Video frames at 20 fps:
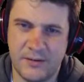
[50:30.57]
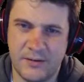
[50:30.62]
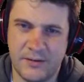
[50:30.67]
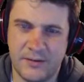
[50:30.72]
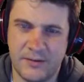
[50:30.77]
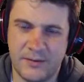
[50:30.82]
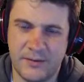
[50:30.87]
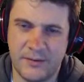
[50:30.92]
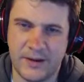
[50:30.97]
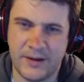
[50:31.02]

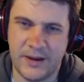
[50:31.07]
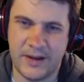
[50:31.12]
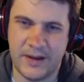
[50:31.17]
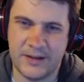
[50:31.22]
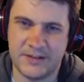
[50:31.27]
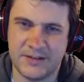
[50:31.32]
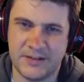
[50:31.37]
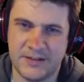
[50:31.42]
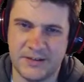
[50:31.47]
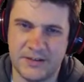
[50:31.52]
Why
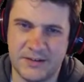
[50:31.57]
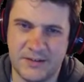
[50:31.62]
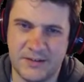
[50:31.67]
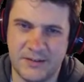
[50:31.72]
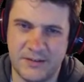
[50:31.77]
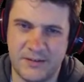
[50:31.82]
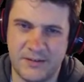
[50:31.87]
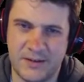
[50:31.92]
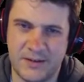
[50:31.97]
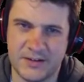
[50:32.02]
is
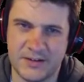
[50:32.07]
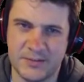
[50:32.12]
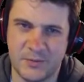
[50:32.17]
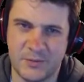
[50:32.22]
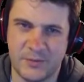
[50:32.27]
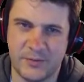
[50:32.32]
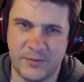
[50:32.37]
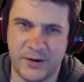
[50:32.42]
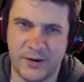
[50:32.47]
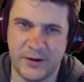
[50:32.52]
he
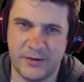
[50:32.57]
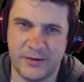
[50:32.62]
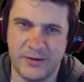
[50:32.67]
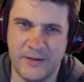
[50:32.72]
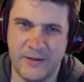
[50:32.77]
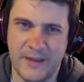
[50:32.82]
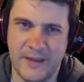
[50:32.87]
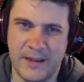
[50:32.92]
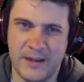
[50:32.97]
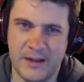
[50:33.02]
moving around?
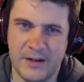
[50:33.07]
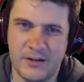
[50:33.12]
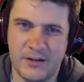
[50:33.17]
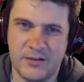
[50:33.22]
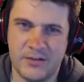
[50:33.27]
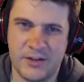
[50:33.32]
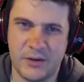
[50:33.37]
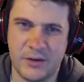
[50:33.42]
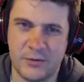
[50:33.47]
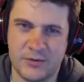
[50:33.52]

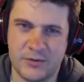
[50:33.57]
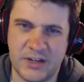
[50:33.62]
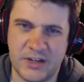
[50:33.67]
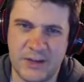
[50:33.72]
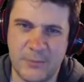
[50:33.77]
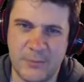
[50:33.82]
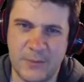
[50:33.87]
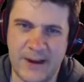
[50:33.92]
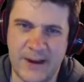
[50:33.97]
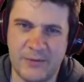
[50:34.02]
Don't.
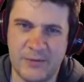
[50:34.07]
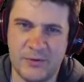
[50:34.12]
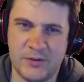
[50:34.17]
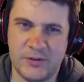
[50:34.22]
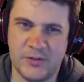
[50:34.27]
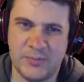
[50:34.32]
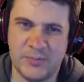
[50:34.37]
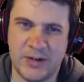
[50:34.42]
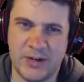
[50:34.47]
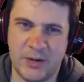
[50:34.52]
If we have to
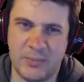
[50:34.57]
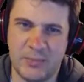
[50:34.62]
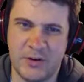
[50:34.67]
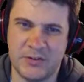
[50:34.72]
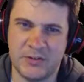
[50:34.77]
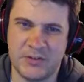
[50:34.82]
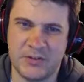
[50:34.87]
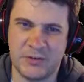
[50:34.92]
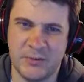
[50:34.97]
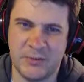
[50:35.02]
explain our
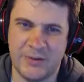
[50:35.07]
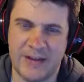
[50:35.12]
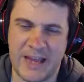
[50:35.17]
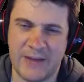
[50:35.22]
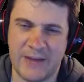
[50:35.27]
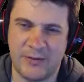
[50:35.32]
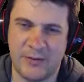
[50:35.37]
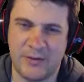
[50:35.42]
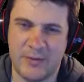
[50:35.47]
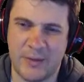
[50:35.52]
presence to him at
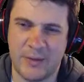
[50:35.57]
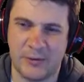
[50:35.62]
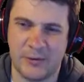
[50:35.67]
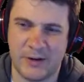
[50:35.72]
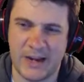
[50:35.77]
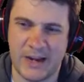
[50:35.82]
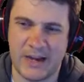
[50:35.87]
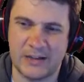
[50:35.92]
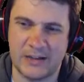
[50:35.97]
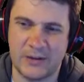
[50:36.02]
every memory,
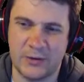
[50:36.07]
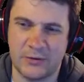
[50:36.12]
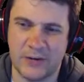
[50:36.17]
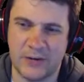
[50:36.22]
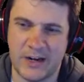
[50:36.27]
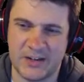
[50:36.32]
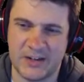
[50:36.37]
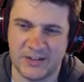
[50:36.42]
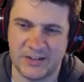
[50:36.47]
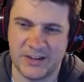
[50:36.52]
I'd go
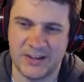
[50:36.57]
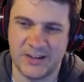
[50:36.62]
crazy.